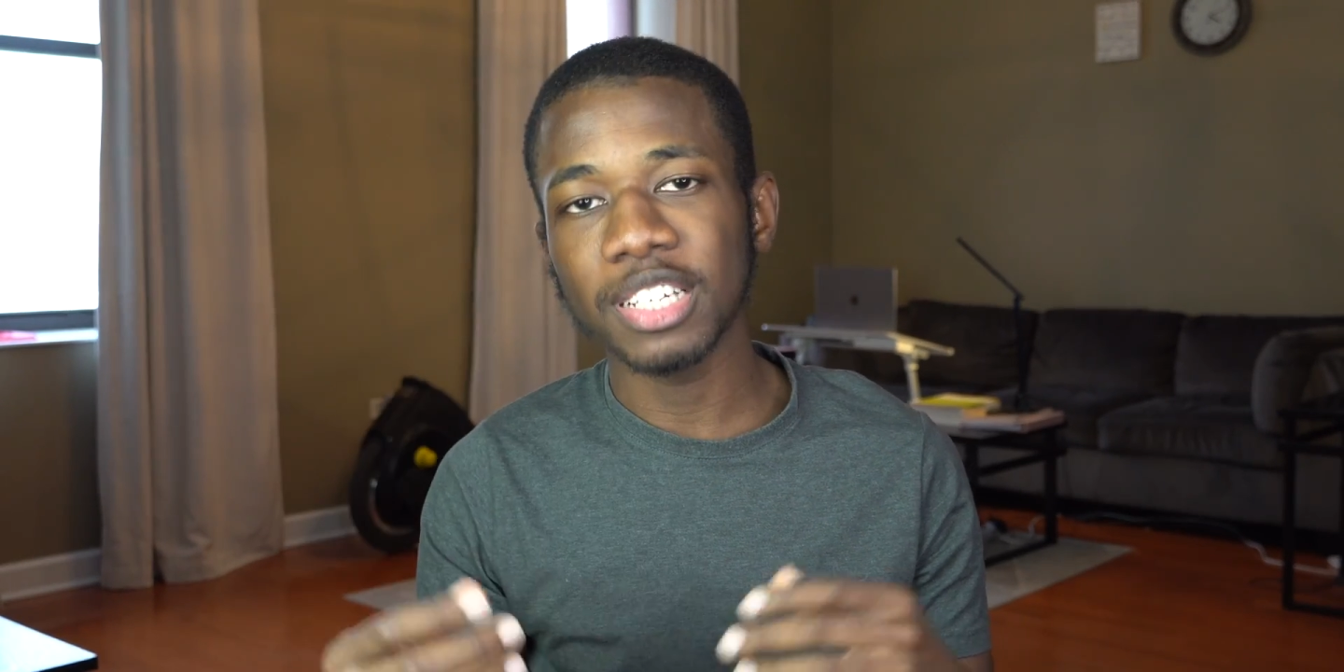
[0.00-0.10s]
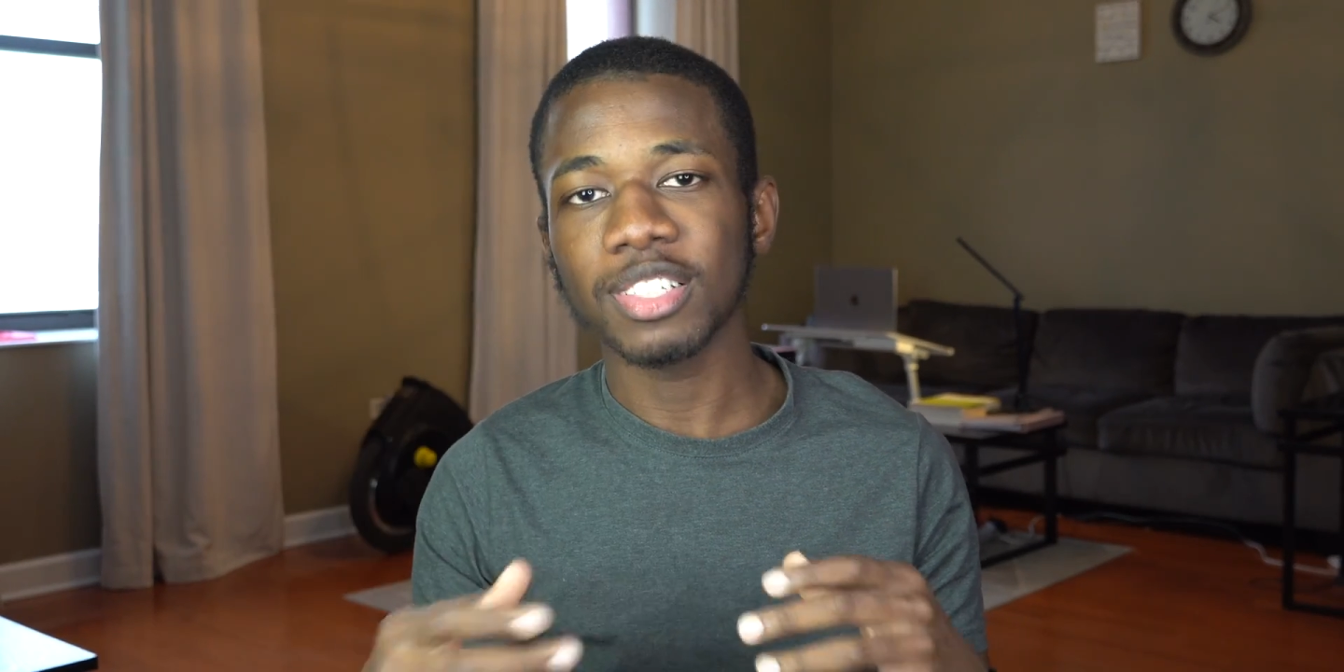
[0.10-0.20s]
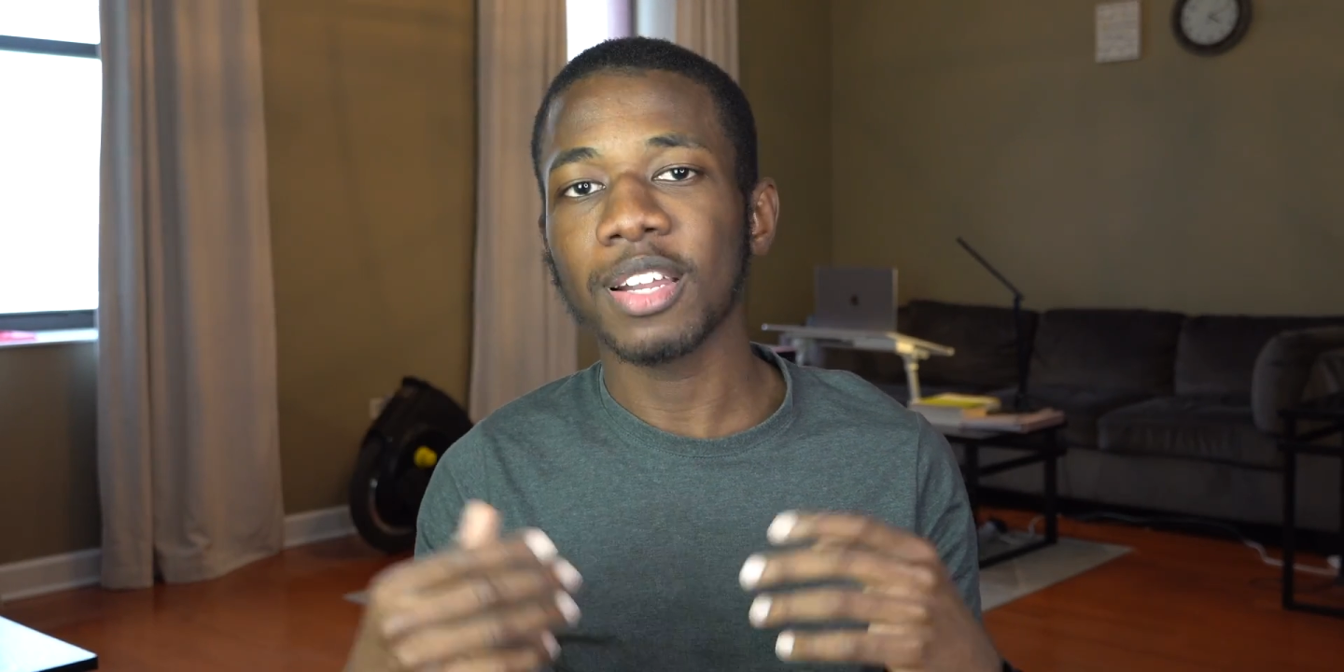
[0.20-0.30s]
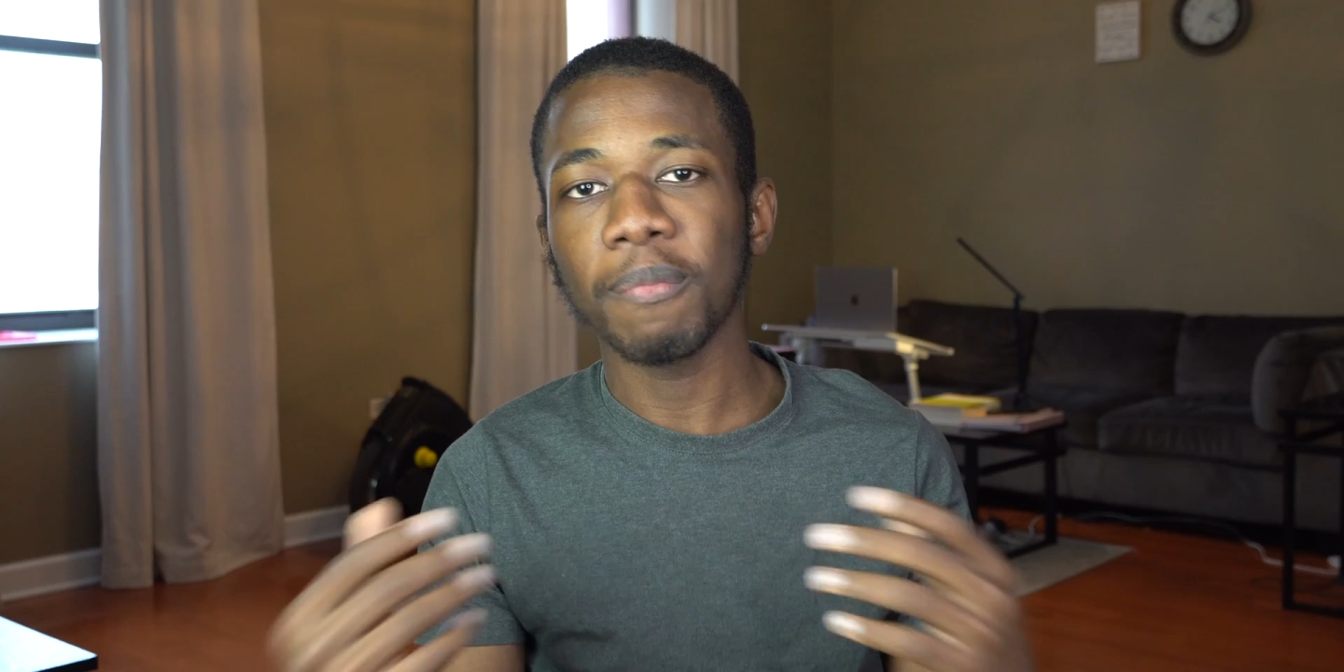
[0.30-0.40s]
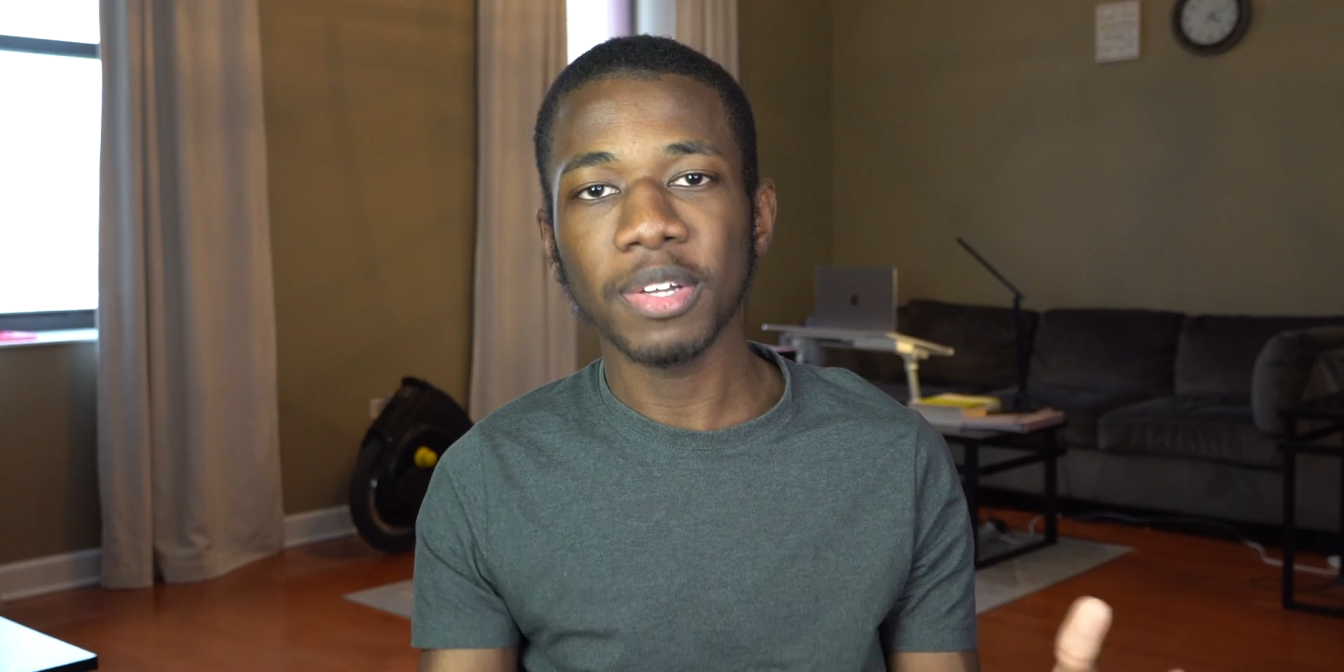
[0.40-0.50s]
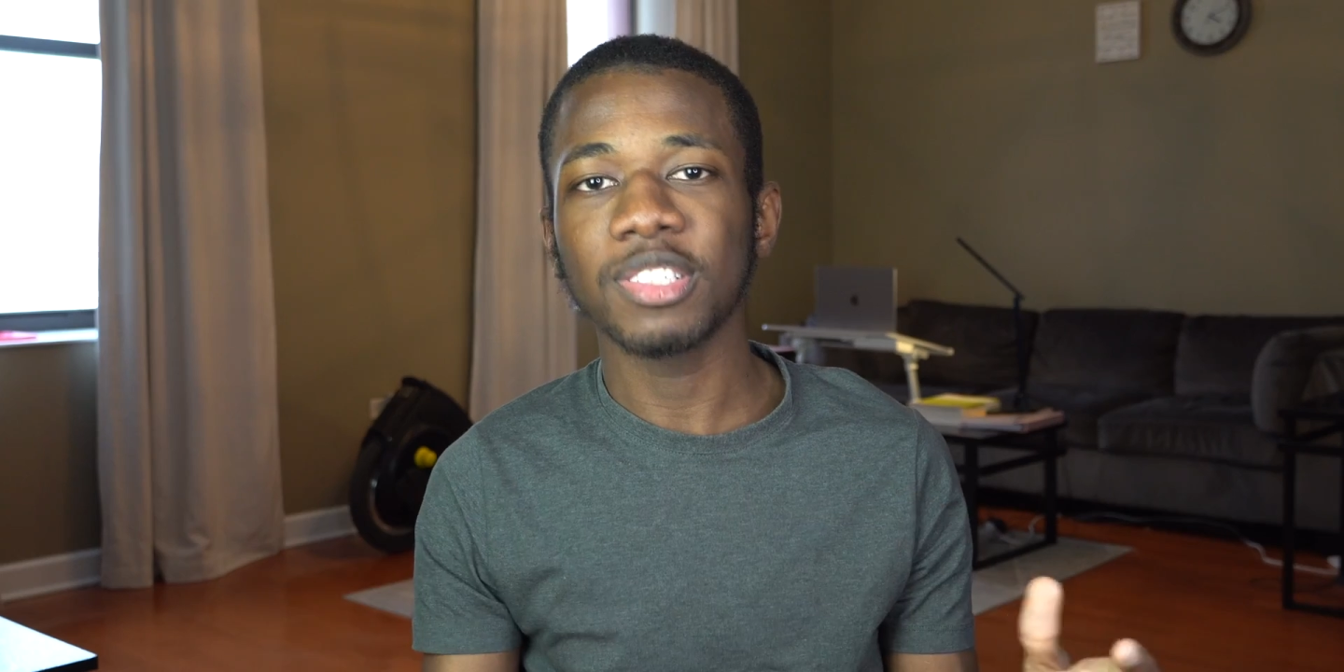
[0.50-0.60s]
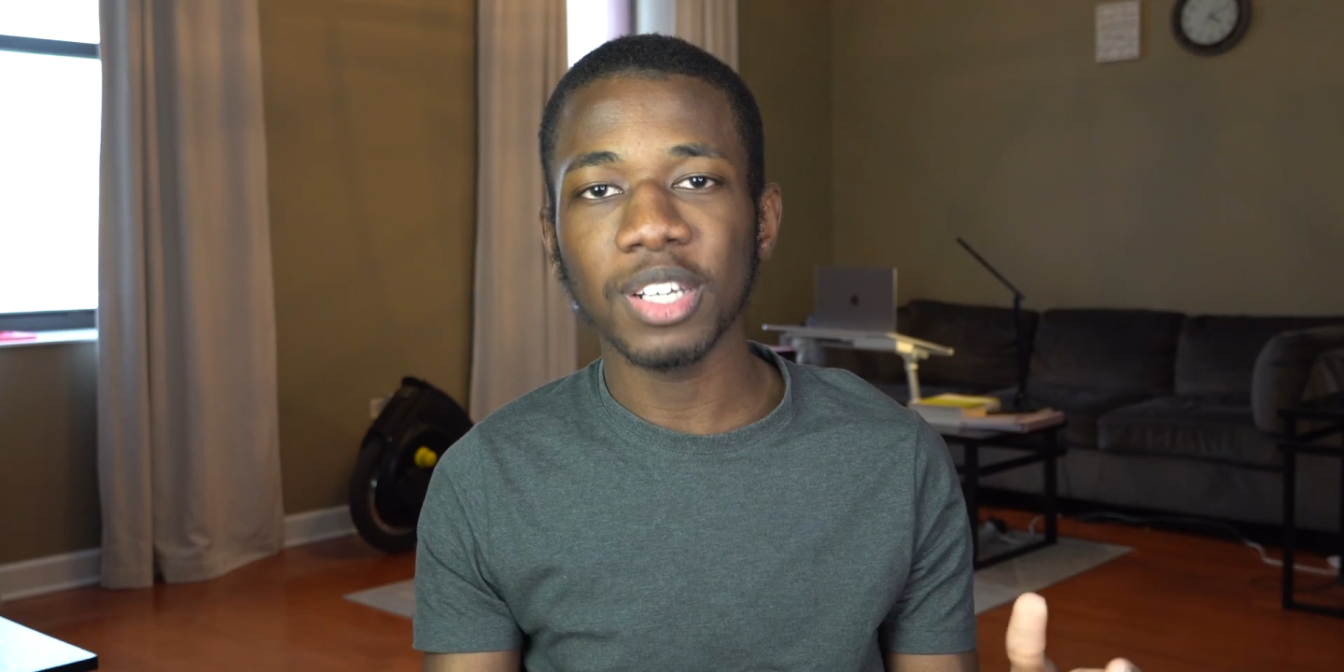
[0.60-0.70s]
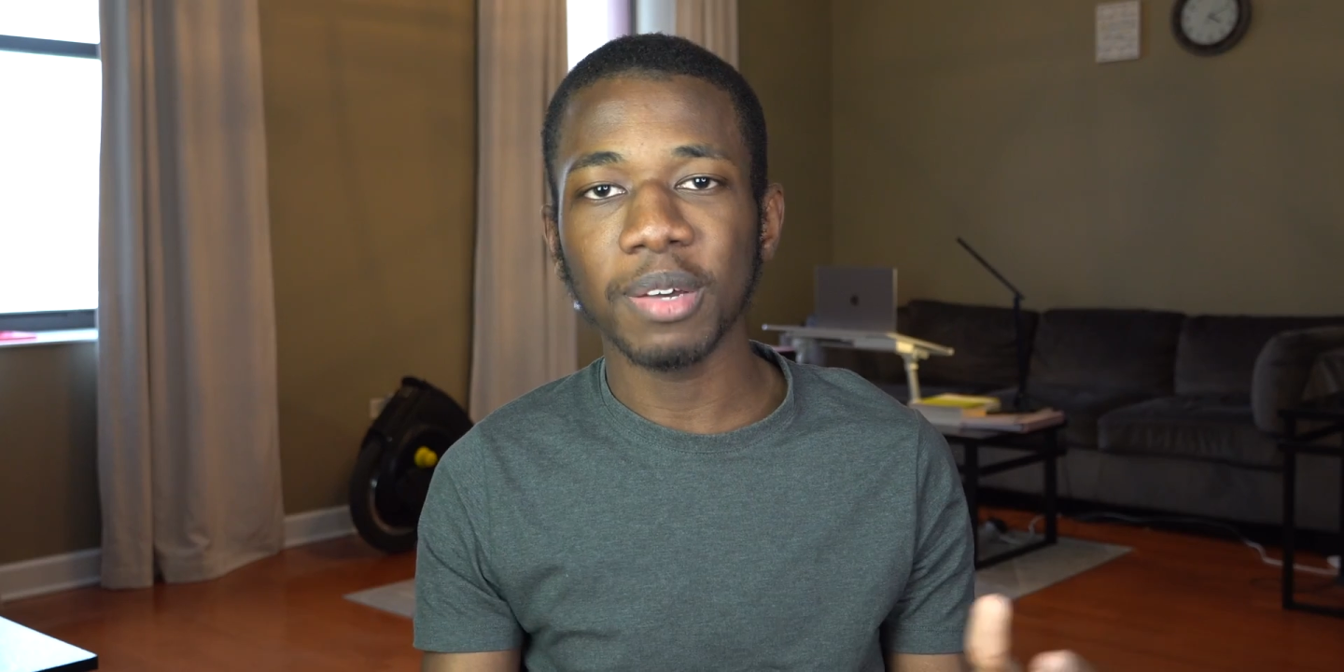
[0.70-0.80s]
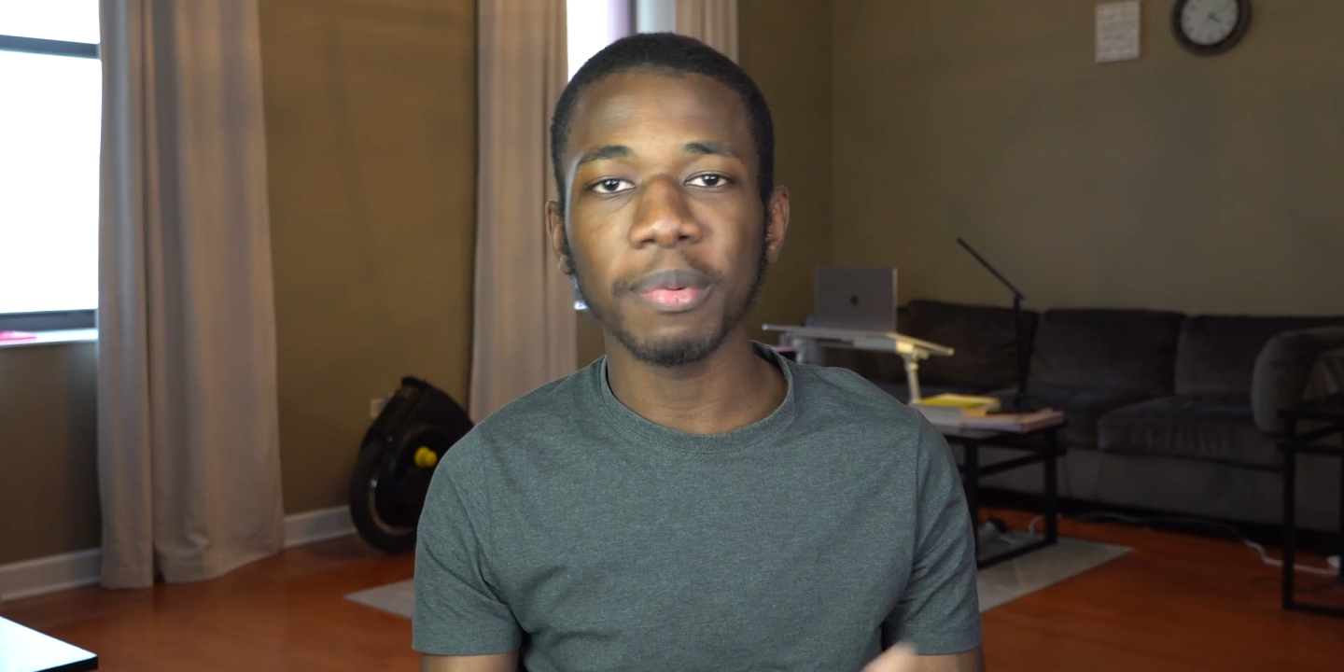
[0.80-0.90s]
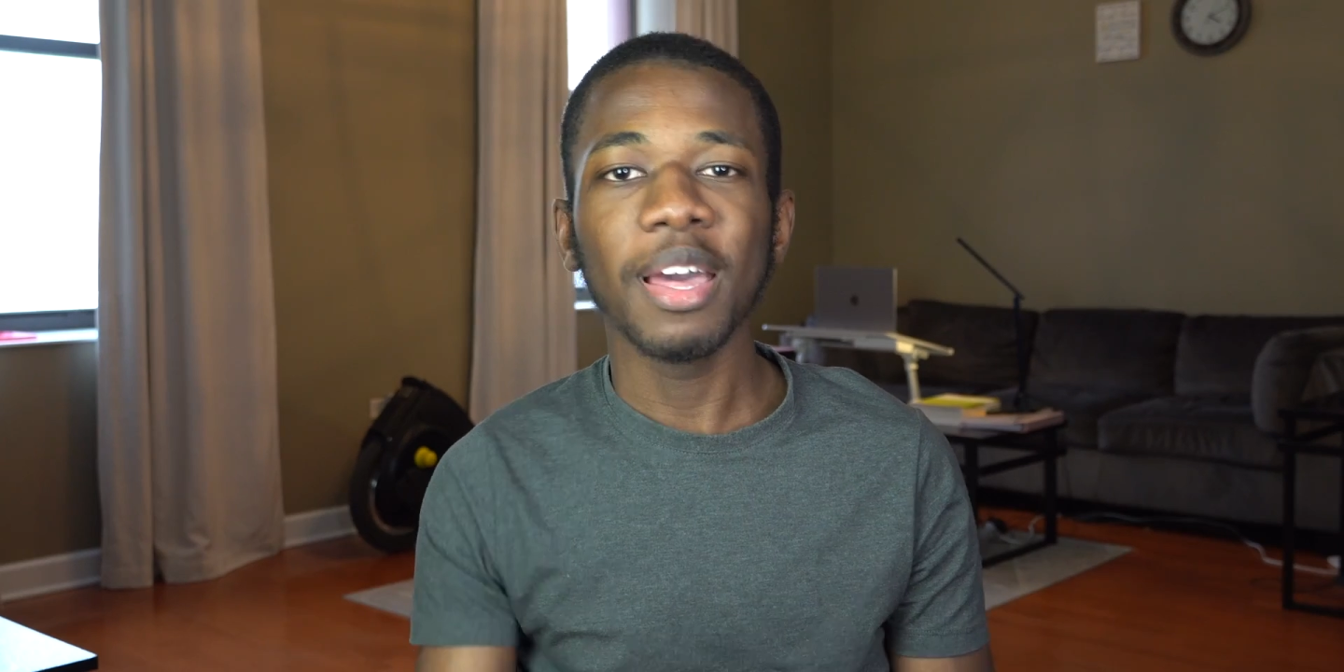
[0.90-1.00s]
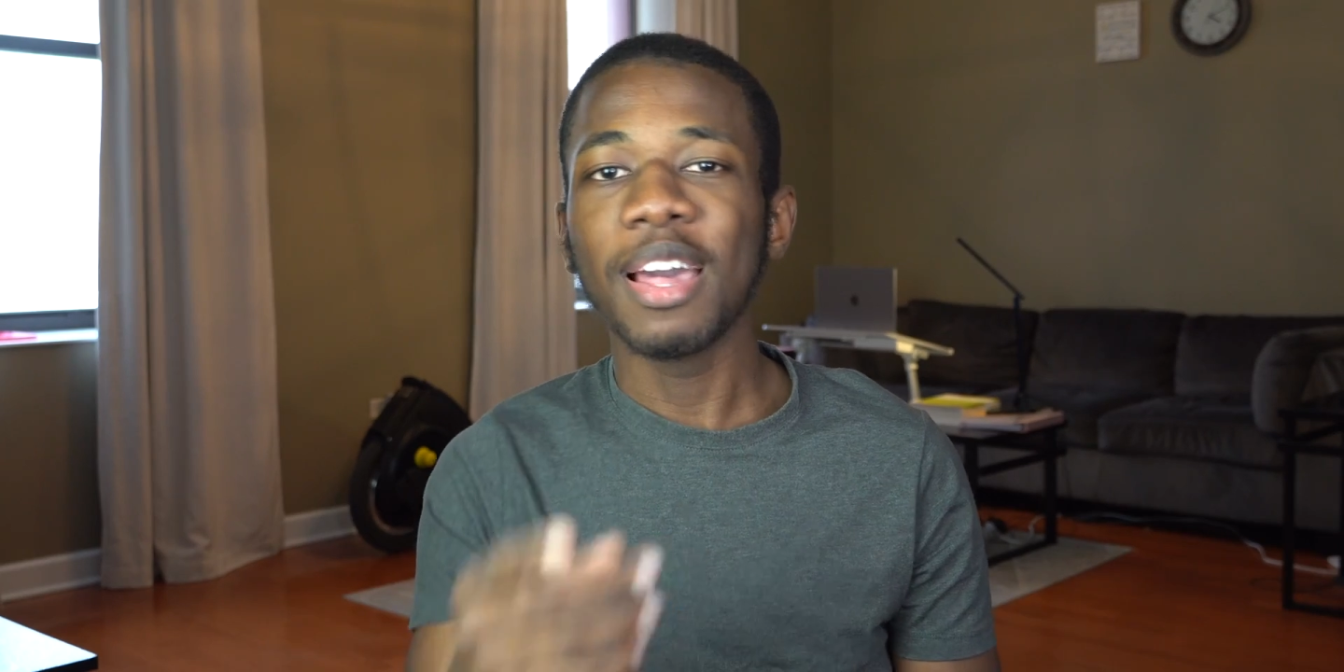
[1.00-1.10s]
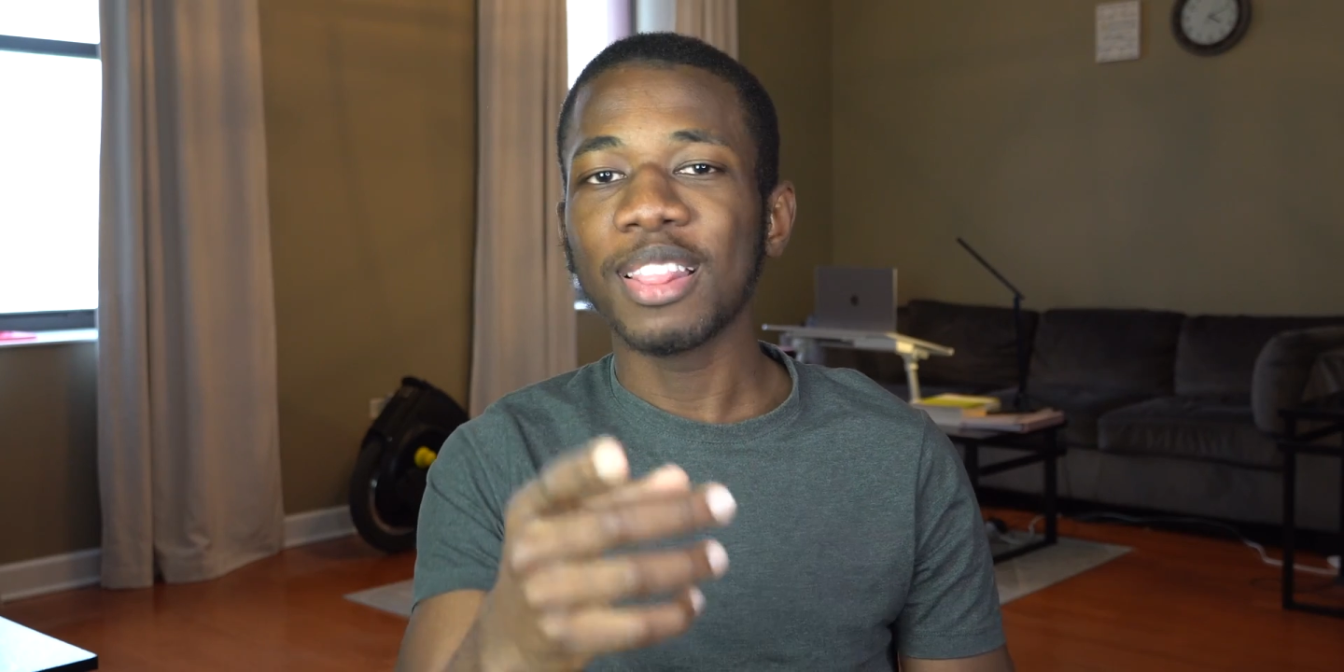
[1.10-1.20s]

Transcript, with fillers: it's gonna mess it up.